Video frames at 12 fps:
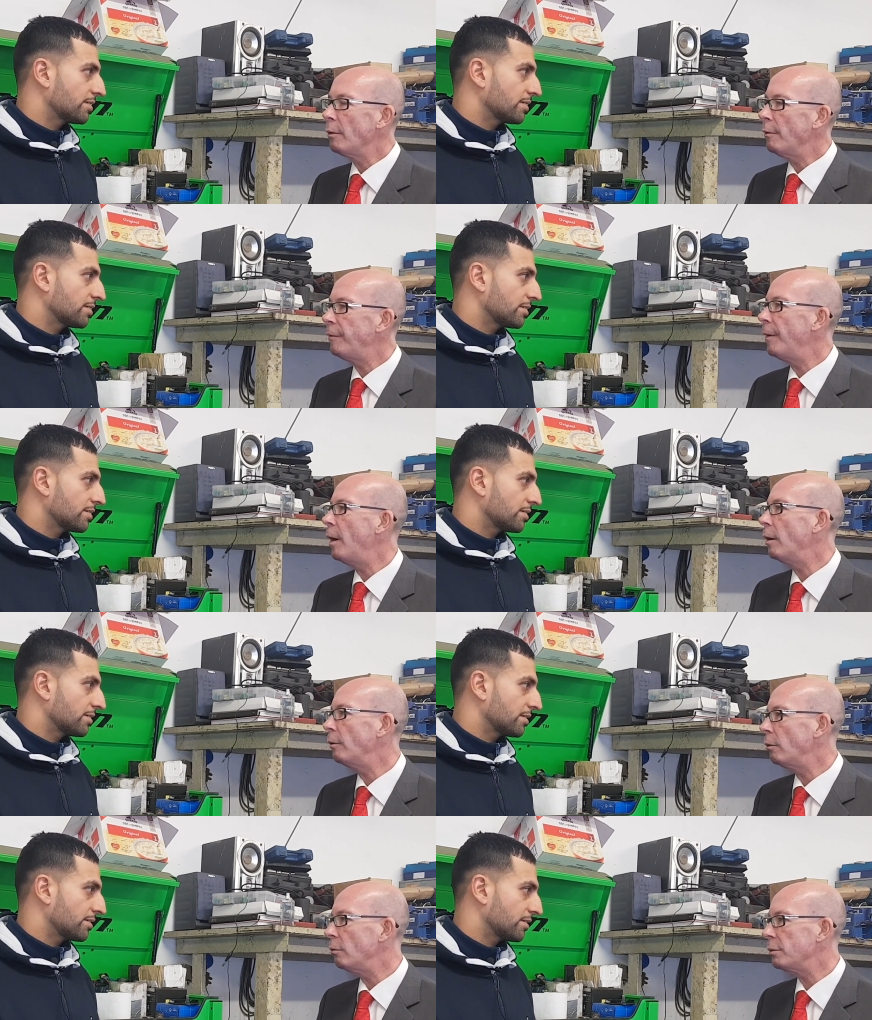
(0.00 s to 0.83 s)

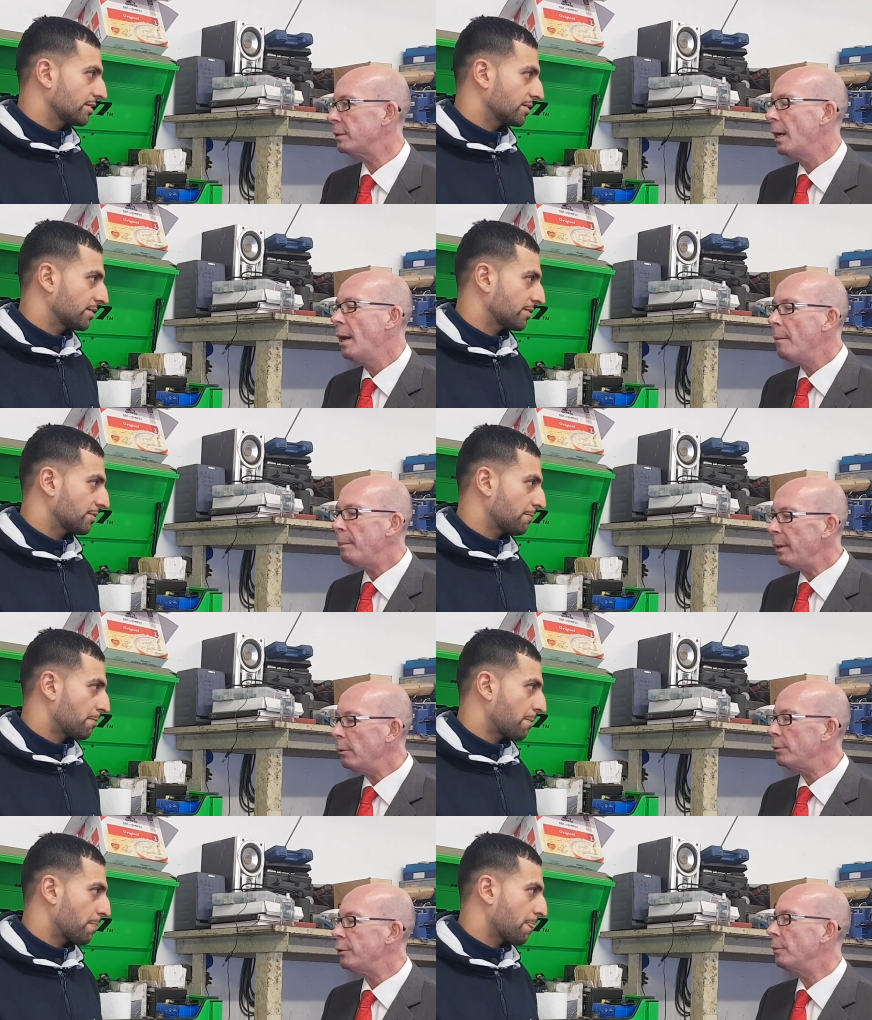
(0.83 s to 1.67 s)
Speaker 1: Referrals
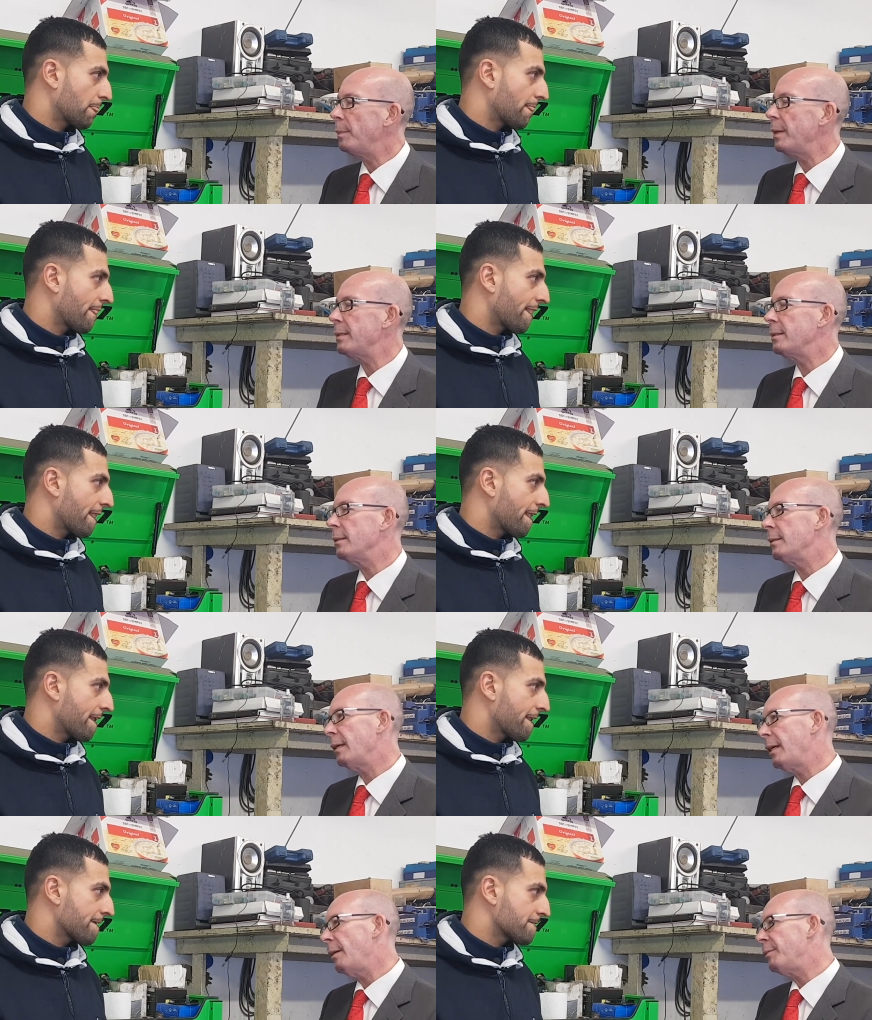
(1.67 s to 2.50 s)
build your business
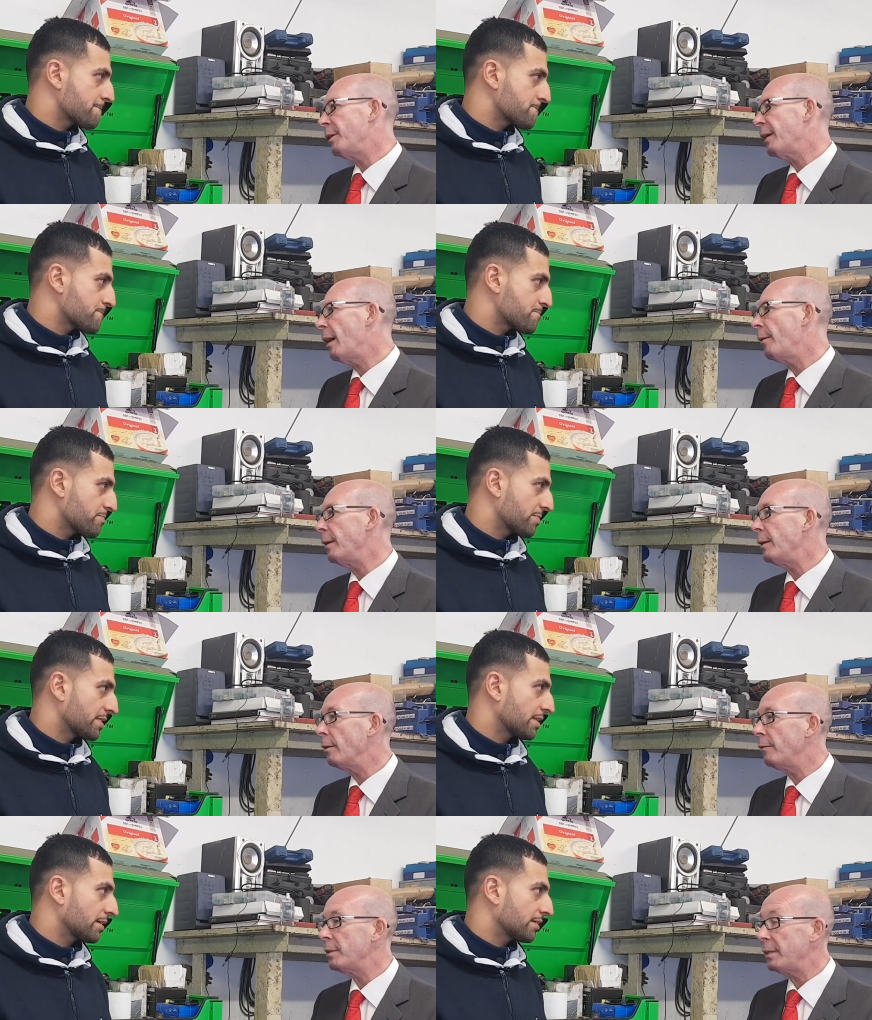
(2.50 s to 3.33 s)
and keeps you going.
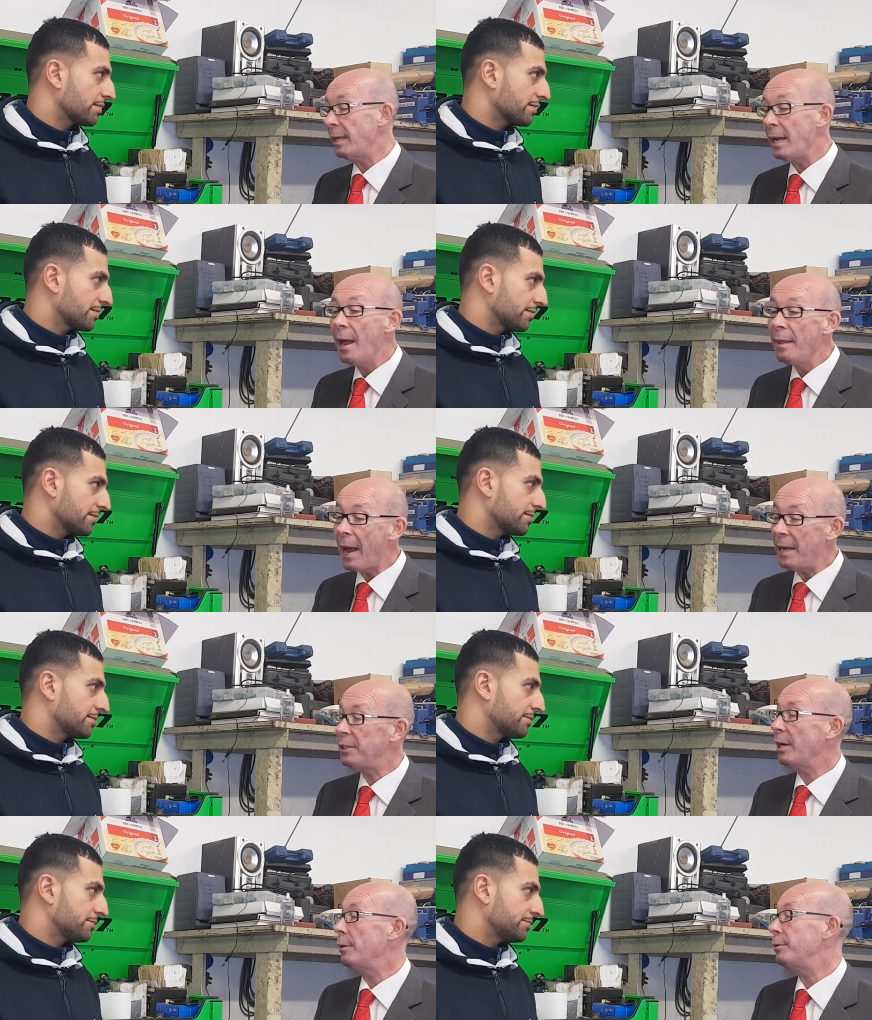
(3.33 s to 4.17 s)
And obviously, that
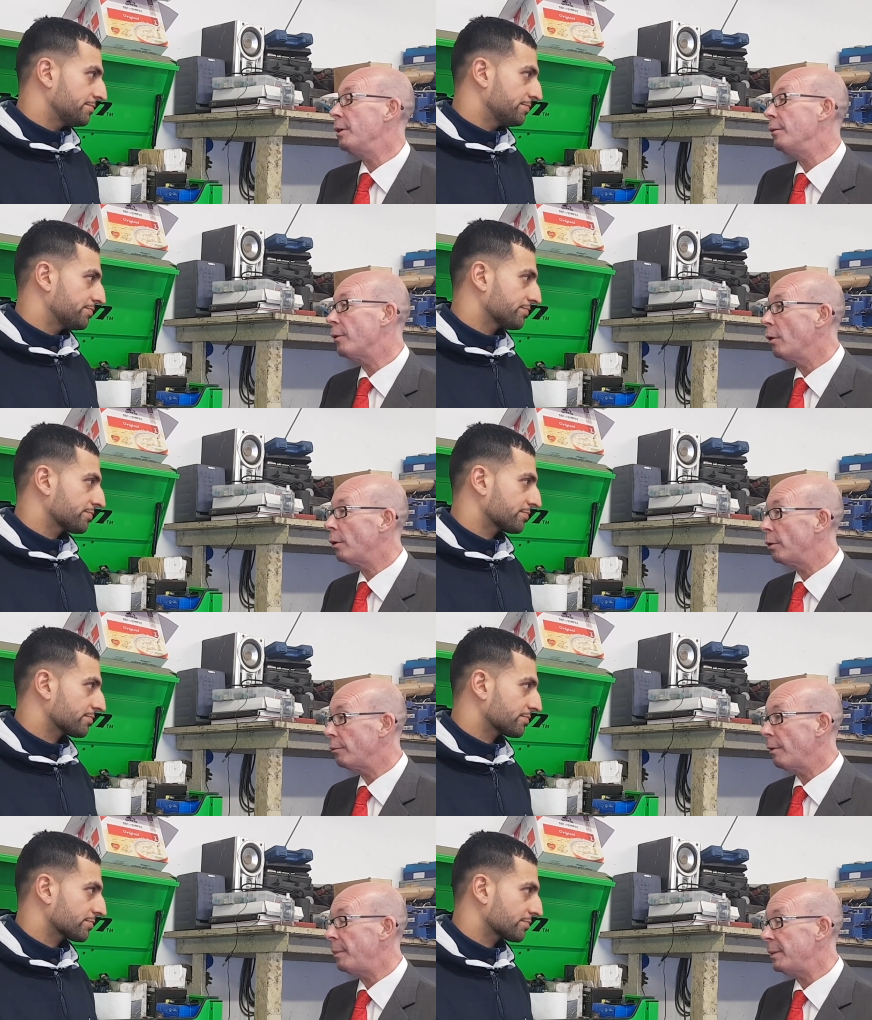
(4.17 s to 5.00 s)
shows that you've got a
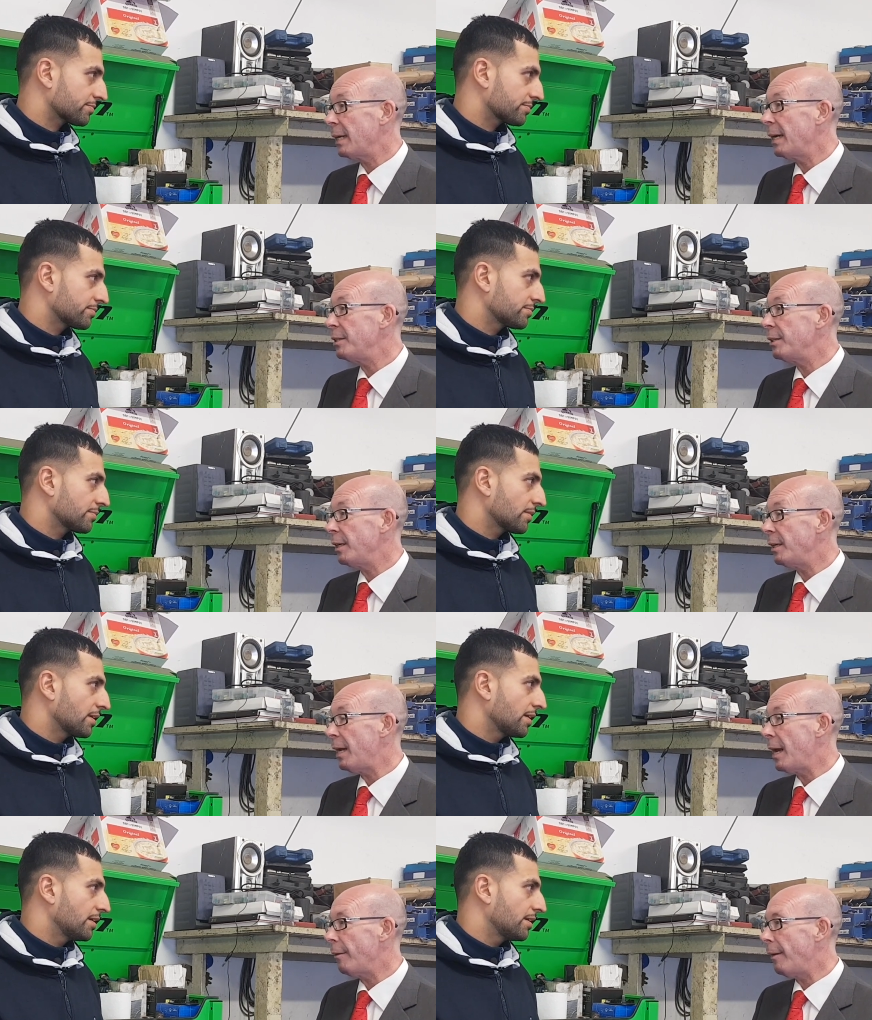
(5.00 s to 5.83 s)
good reputation
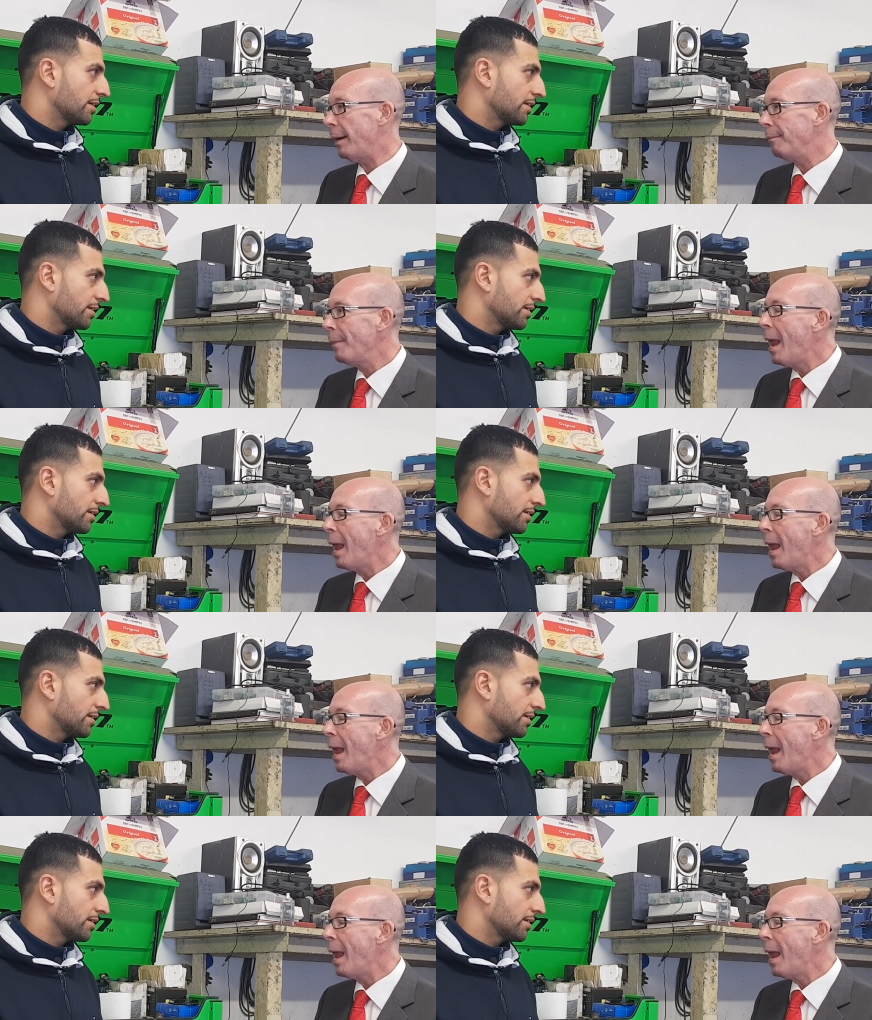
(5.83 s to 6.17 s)
in the area.